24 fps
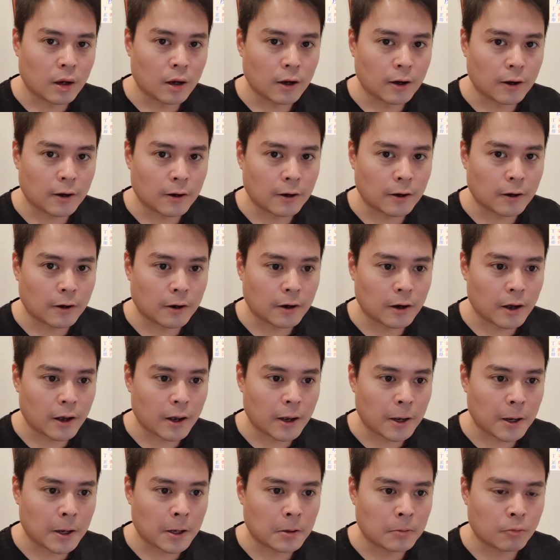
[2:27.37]

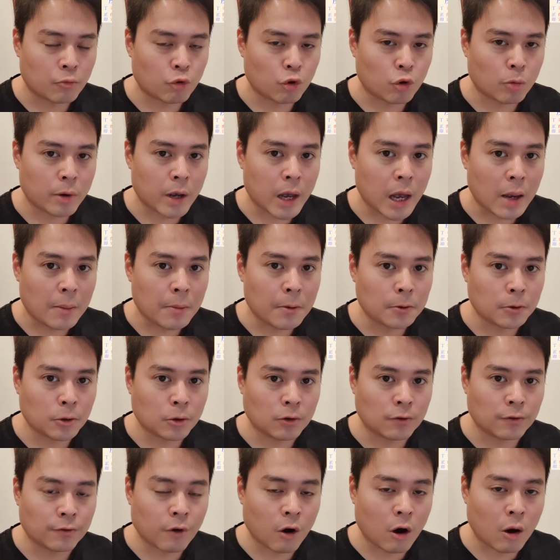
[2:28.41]
and will be able
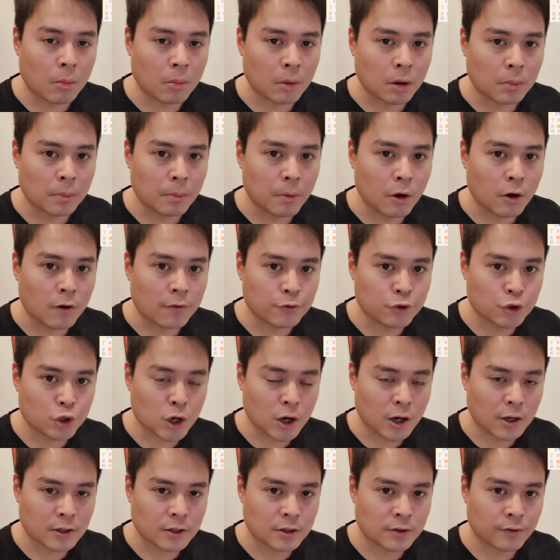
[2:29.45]
to form a birth
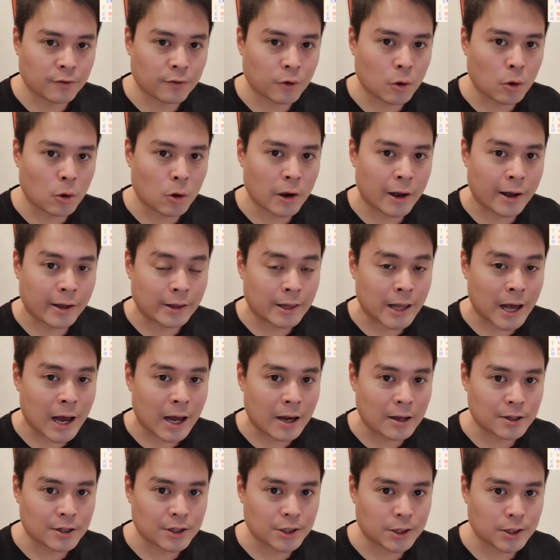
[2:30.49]
chart for
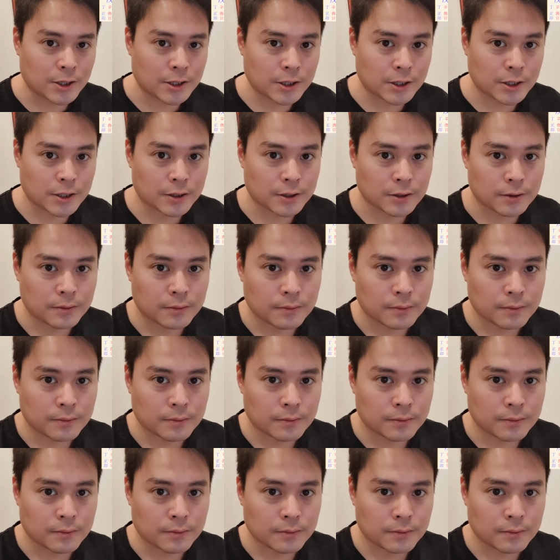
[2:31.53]
analysis.